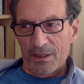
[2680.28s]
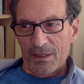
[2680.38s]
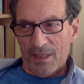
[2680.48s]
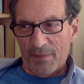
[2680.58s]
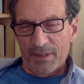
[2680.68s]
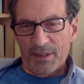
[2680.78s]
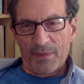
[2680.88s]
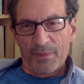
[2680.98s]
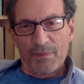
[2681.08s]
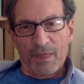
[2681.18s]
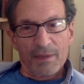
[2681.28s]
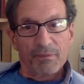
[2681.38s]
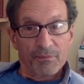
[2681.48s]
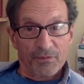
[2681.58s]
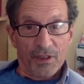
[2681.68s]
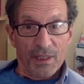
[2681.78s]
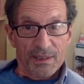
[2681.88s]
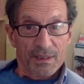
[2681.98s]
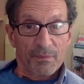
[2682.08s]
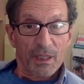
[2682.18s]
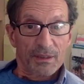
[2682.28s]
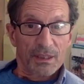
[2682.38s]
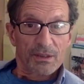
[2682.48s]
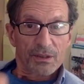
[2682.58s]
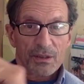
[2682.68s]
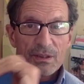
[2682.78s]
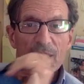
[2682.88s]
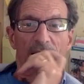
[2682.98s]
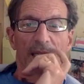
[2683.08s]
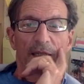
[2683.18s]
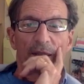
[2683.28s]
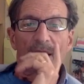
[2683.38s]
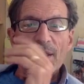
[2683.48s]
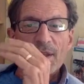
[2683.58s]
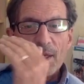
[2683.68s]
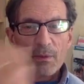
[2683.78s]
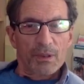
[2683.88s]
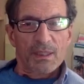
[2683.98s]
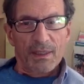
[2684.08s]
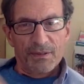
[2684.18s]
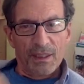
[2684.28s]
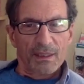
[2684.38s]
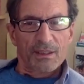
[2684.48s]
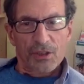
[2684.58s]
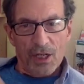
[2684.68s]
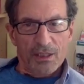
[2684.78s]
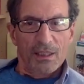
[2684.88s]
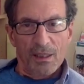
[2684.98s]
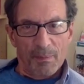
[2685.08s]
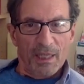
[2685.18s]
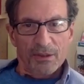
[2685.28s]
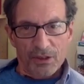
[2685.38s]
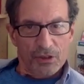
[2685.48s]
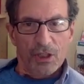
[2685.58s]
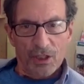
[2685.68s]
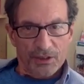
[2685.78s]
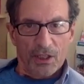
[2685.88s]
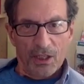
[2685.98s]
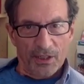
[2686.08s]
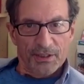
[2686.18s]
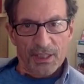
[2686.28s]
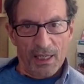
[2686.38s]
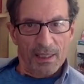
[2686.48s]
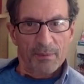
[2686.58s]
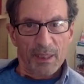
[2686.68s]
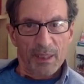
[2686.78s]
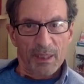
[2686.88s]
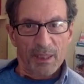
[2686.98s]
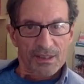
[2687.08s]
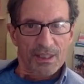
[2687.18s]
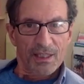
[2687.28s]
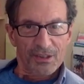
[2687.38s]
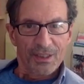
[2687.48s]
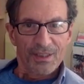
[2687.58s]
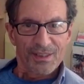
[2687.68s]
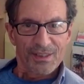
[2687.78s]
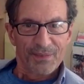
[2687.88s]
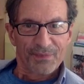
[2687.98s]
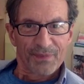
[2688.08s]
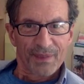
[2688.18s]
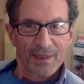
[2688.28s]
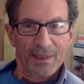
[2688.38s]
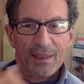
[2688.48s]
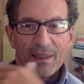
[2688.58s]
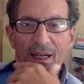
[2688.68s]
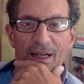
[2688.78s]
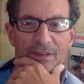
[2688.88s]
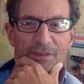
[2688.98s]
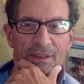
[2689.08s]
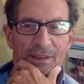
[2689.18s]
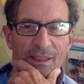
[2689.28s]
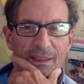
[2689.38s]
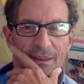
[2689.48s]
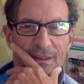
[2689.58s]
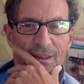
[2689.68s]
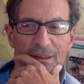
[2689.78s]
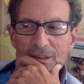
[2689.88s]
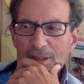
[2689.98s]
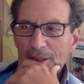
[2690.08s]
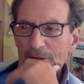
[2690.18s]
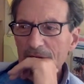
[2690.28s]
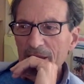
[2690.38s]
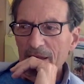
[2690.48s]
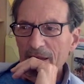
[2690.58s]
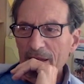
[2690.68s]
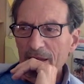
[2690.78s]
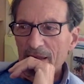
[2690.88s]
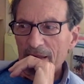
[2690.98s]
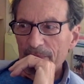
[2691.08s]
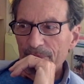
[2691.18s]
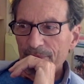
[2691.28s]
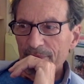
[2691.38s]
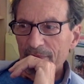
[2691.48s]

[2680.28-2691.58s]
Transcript: some of them, my friends and my teachers, they were definitely talking about Gestalt all the time in their sessions. I felt like, you know, um,